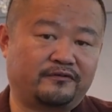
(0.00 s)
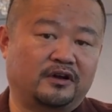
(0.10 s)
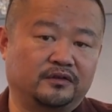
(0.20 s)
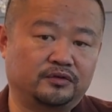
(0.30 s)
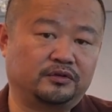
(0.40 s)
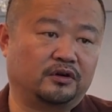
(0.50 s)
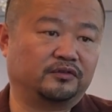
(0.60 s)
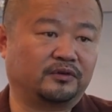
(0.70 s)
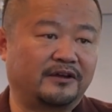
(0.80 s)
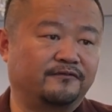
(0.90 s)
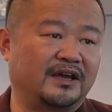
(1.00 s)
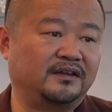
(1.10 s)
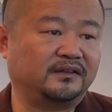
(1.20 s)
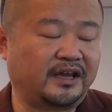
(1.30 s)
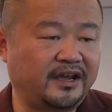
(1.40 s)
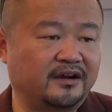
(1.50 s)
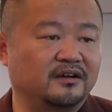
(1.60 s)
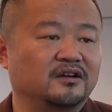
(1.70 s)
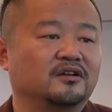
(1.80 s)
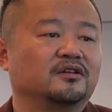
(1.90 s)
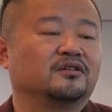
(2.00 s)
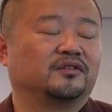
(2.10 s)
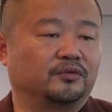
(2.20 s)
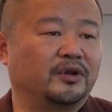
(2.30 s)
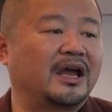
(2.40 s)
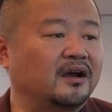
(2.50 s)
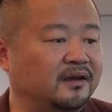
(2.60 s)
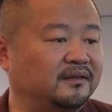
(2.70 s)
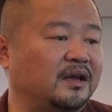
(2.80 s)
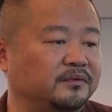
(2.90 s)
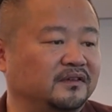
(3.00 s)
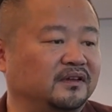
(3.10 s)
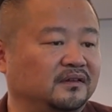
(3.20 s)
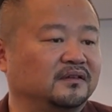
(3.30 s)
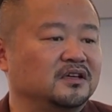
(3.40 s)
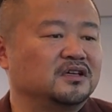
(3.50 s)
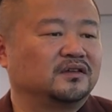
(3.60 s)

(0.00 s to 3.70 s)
on the road also can fly in the air. Mm. So we can accept this.